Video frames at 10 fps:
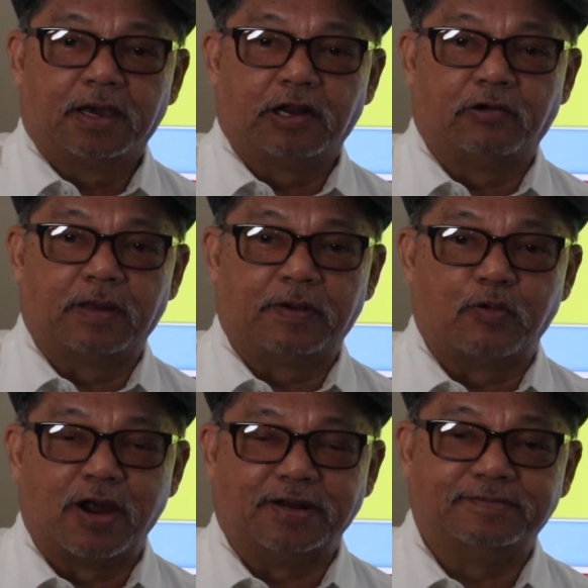Hello
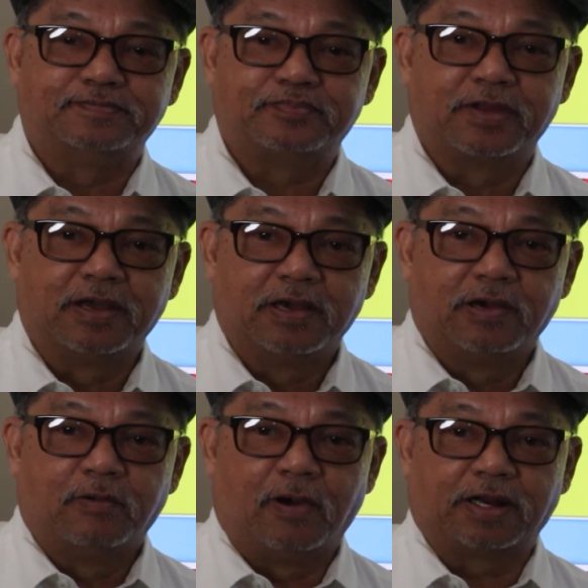everyone.
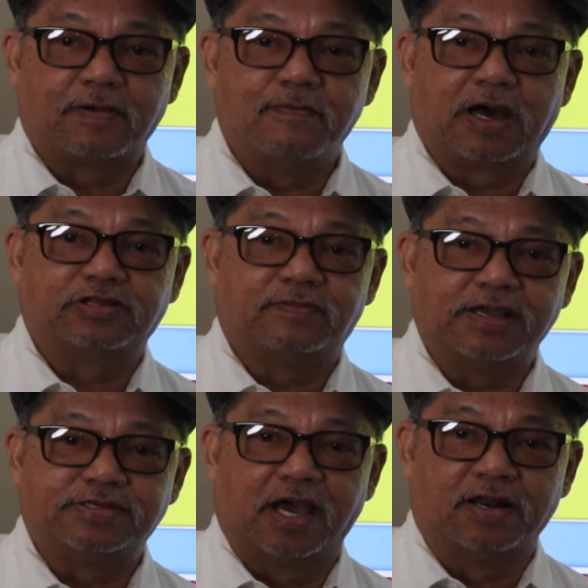Welcome back to
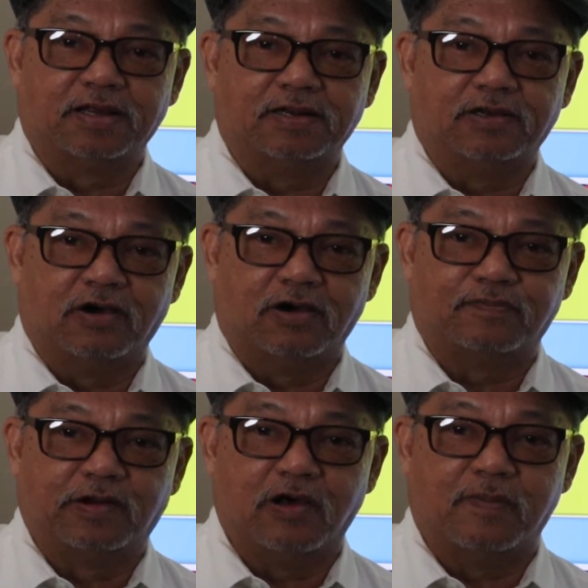my channel
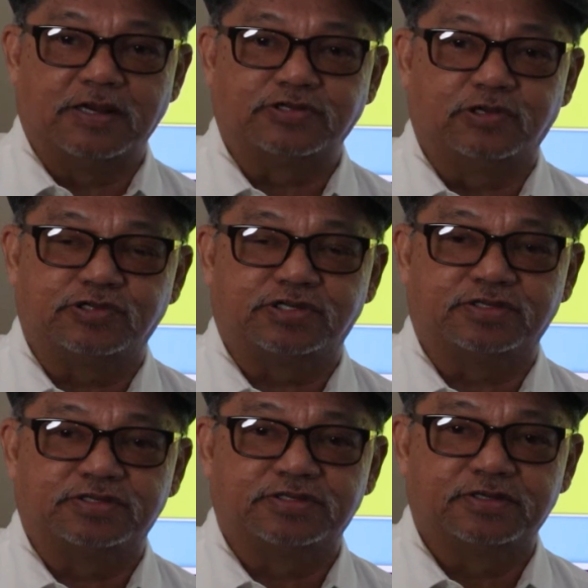of Global
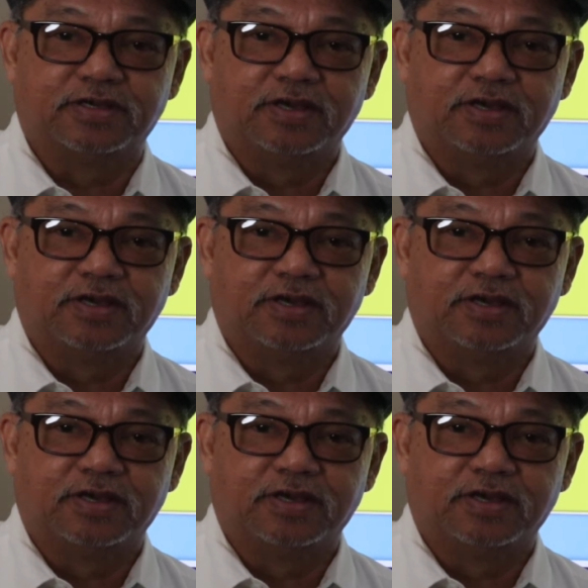Solutions.